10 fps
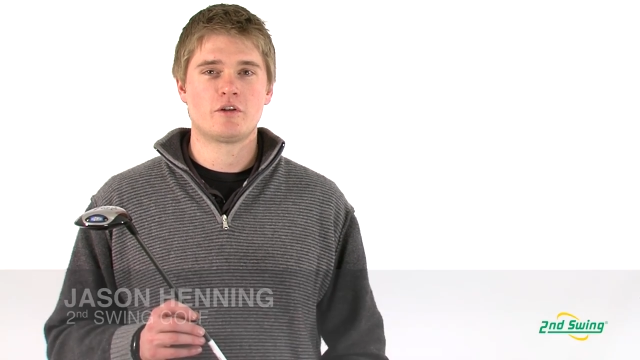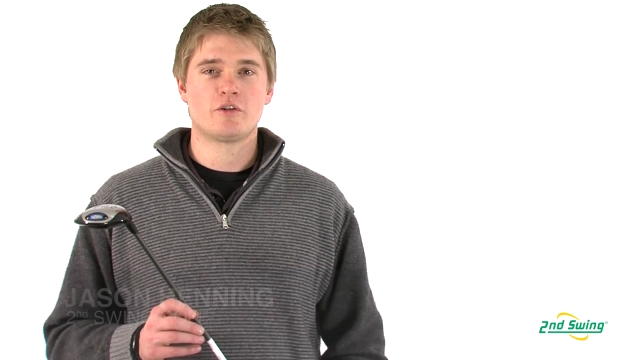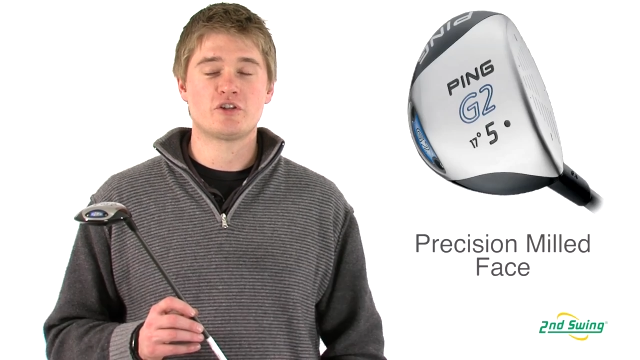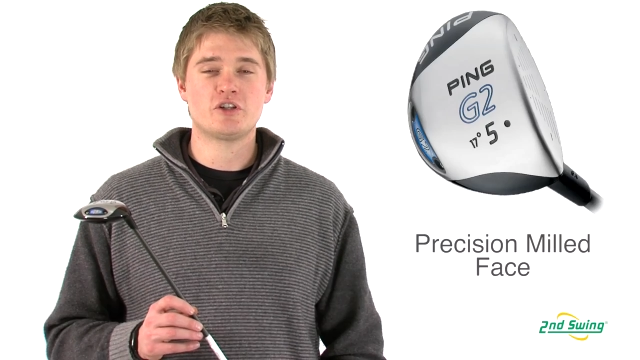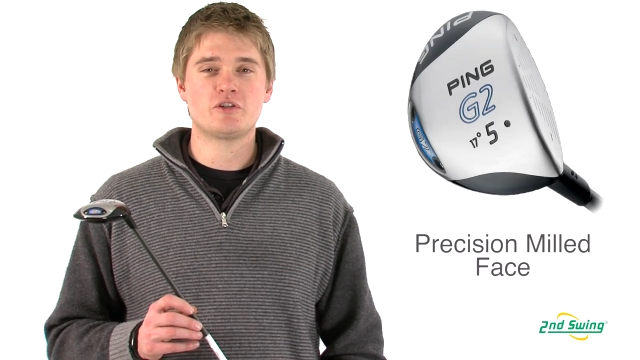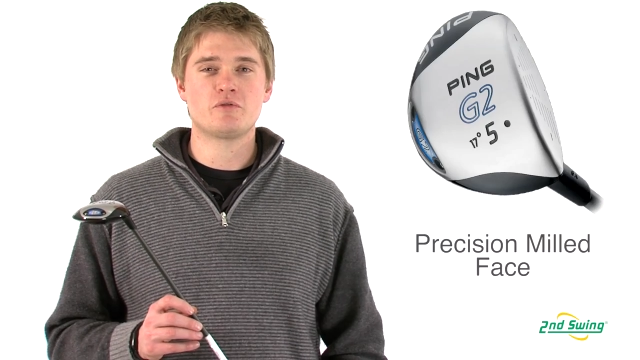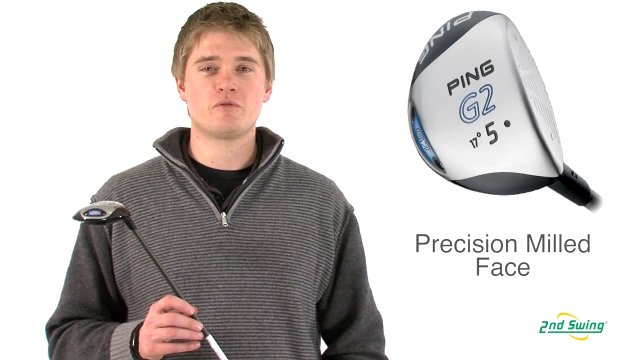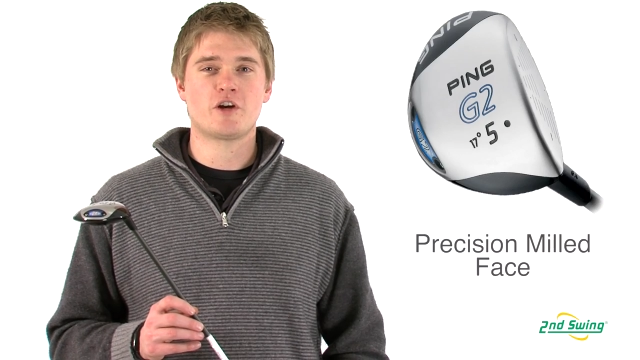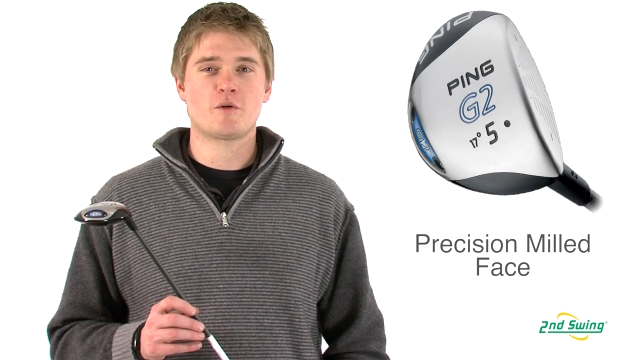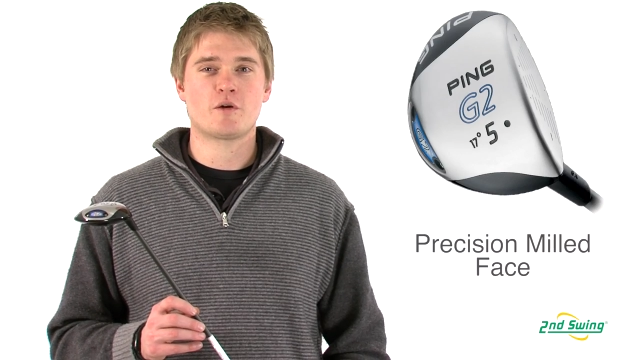The G2
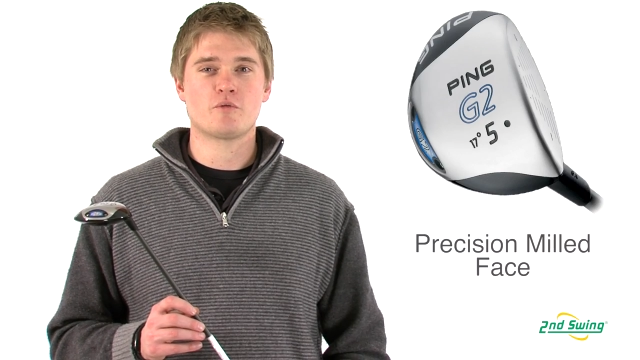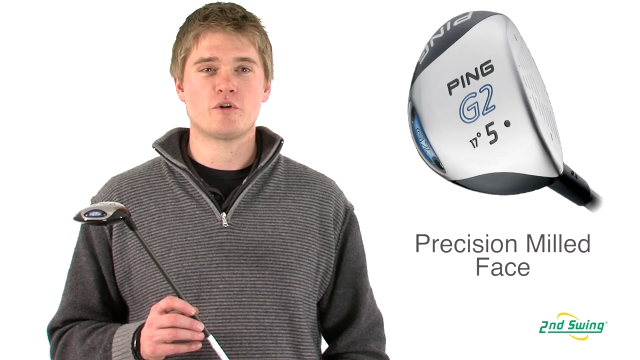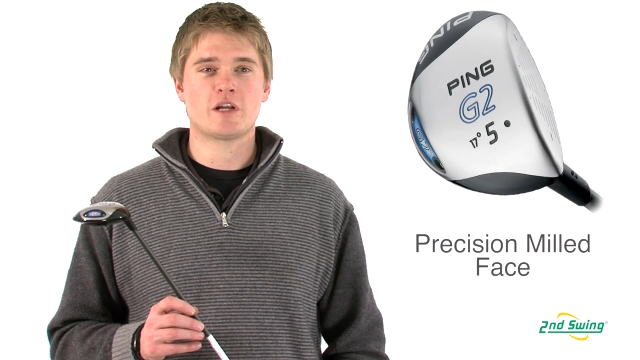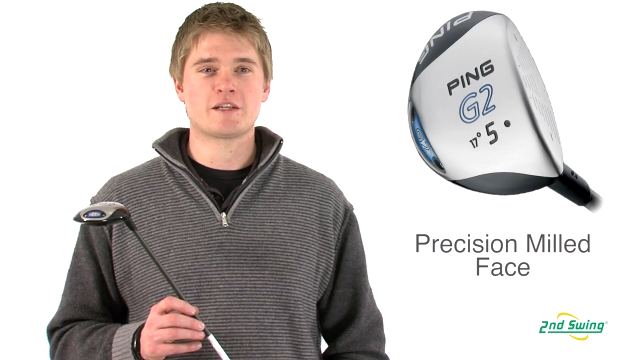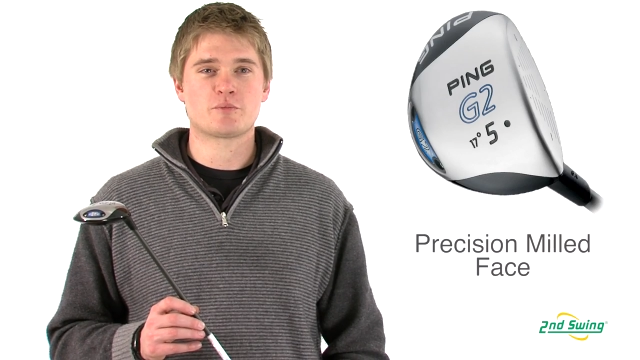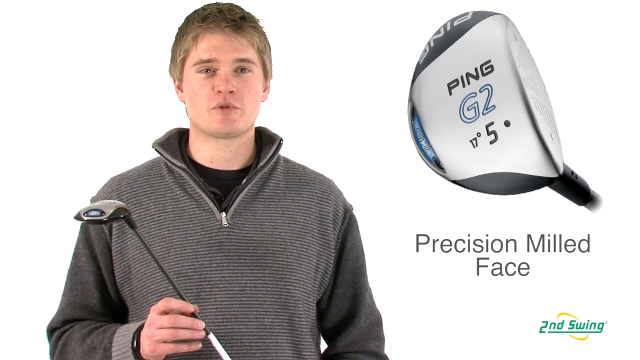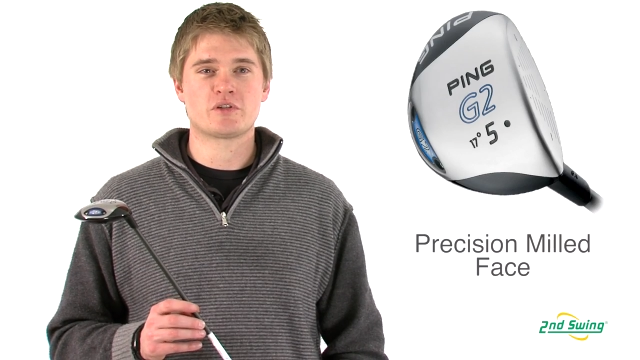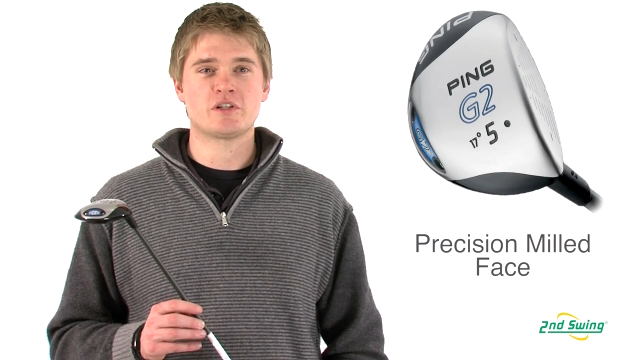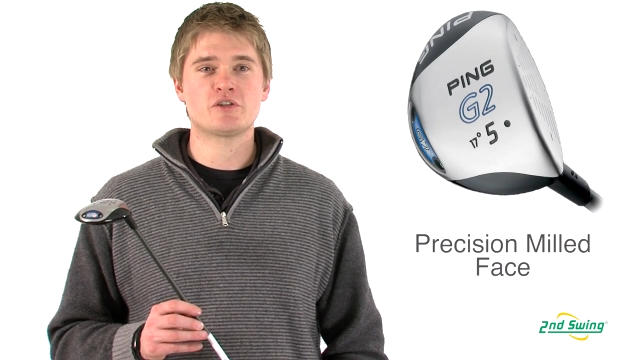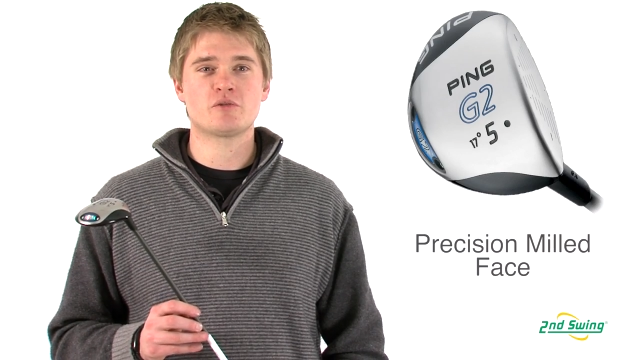fairway wood has a
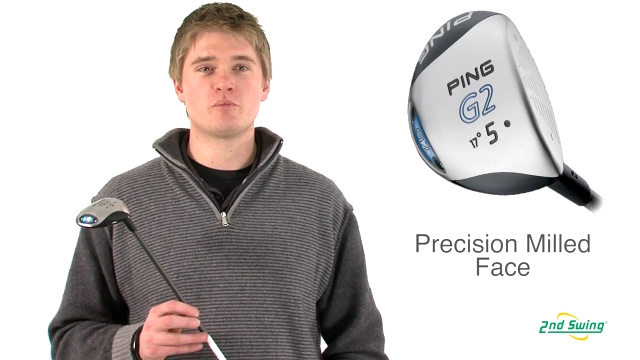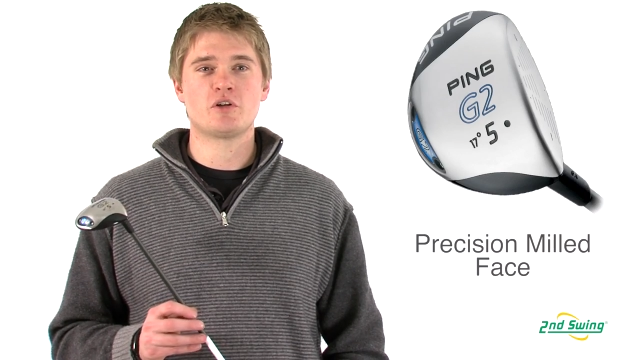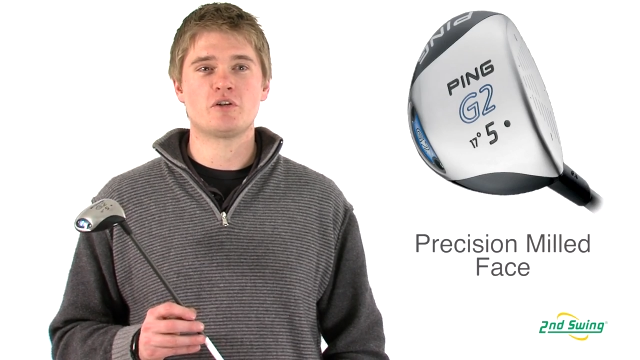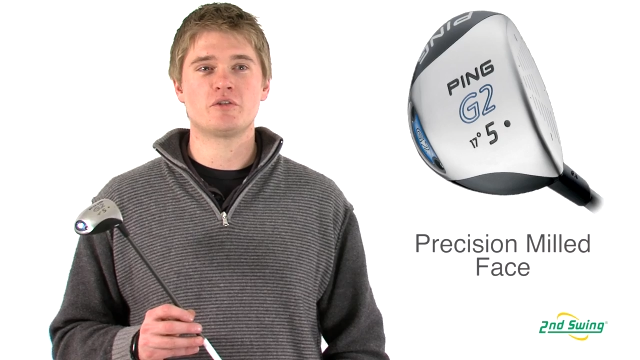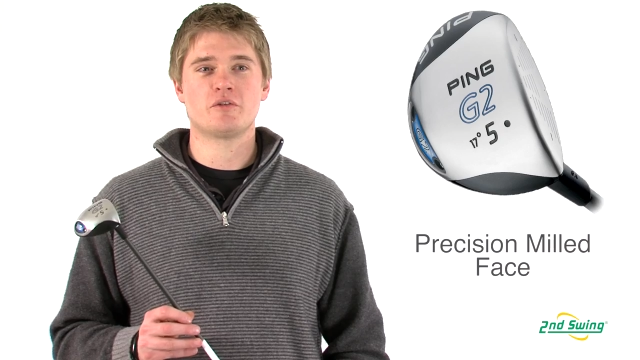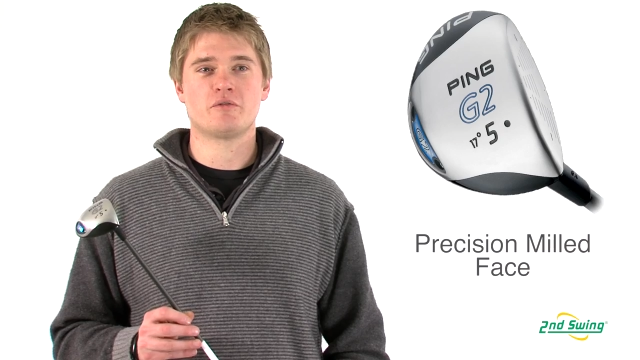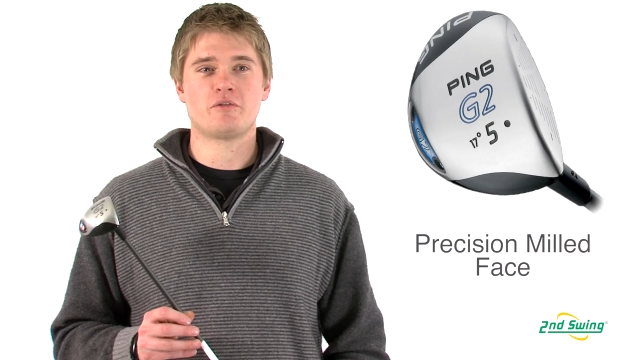precision milled